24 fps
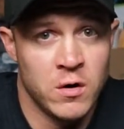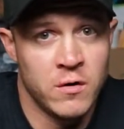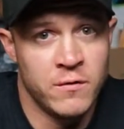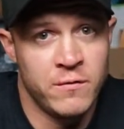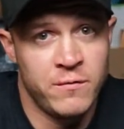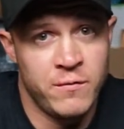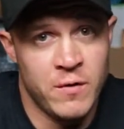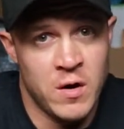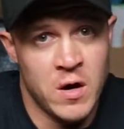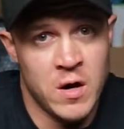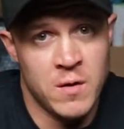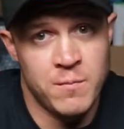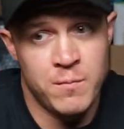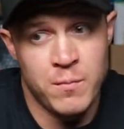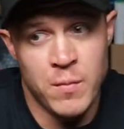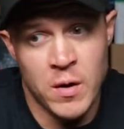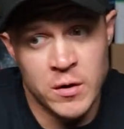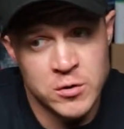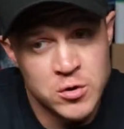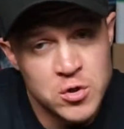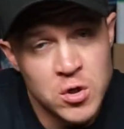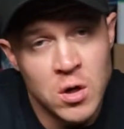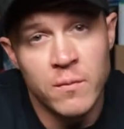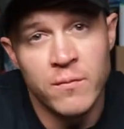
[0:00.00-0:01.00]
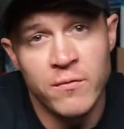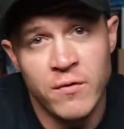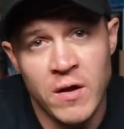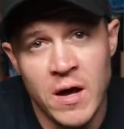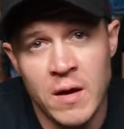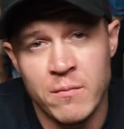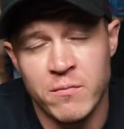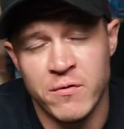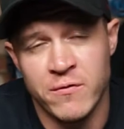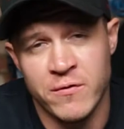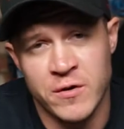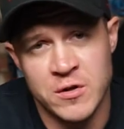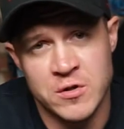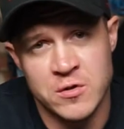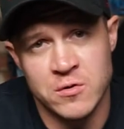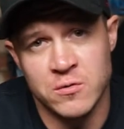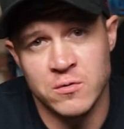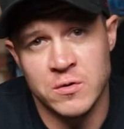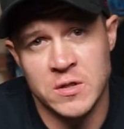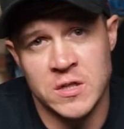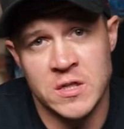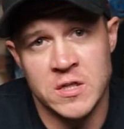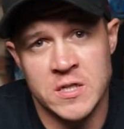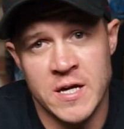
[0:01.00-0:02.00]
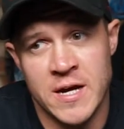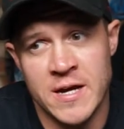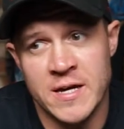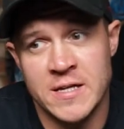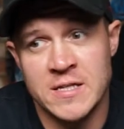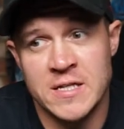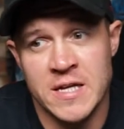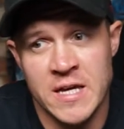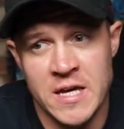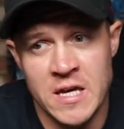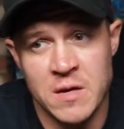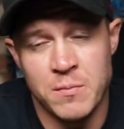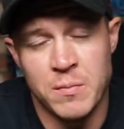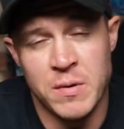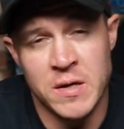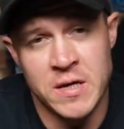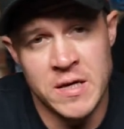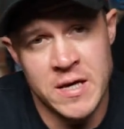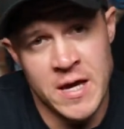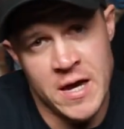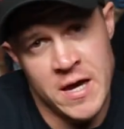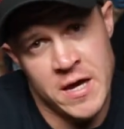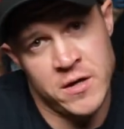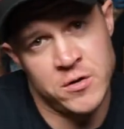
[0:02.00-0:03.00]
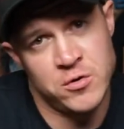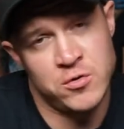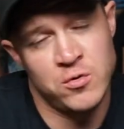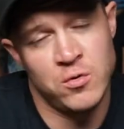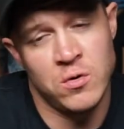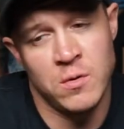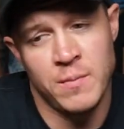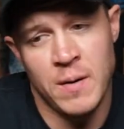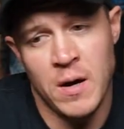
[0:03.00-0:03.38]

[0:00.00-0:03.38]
of a top flight professional DJ's EPK and talk